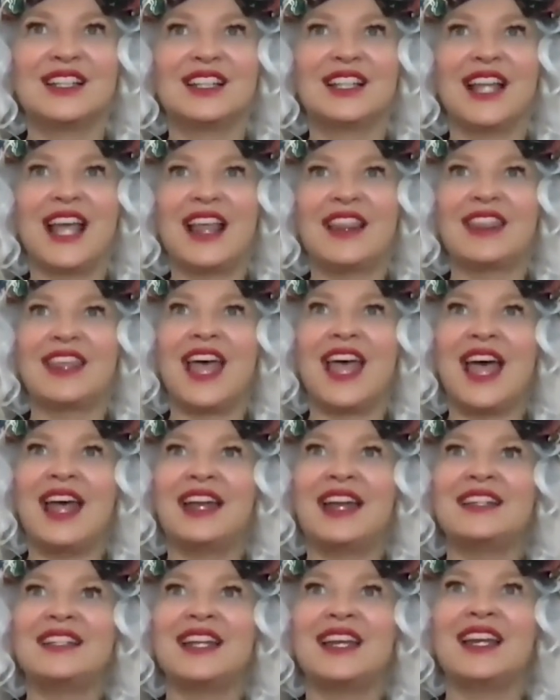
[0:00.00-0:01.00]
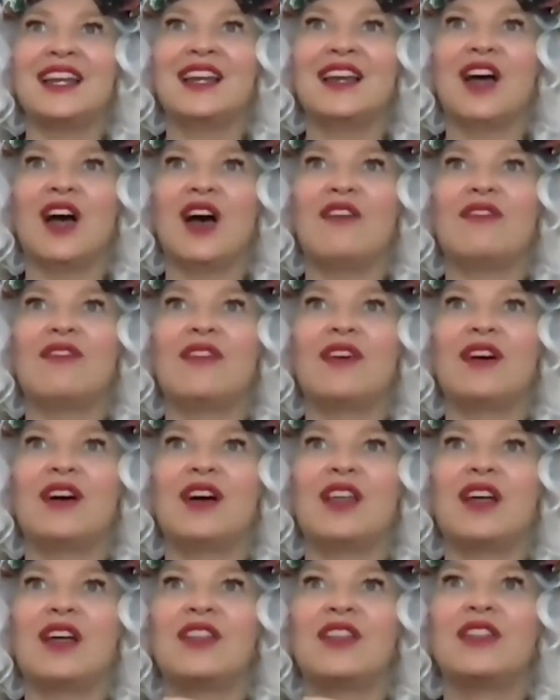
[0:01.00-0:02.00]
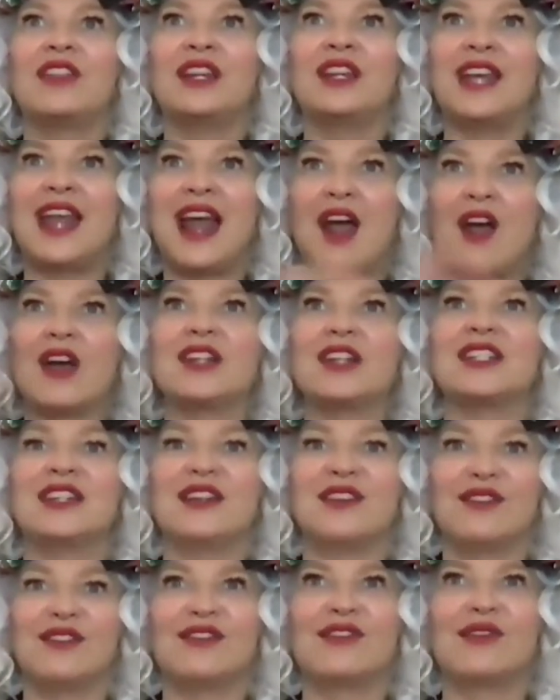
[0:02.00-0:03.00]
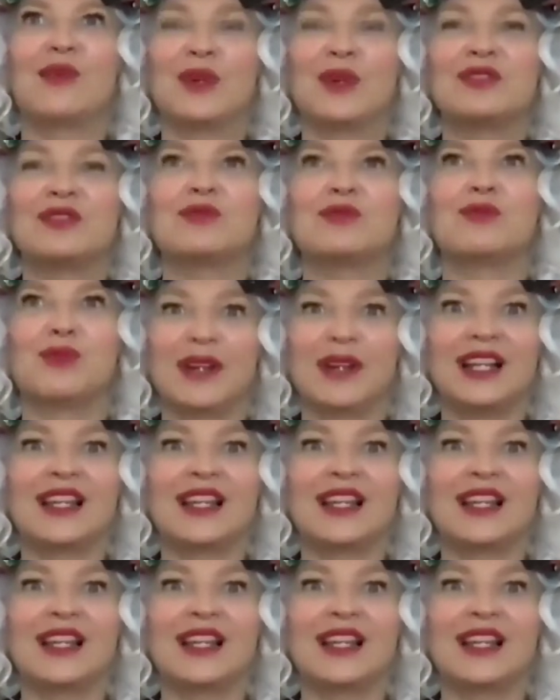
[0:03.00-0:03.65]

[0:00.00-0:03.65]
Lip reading: the editing of the narrative was really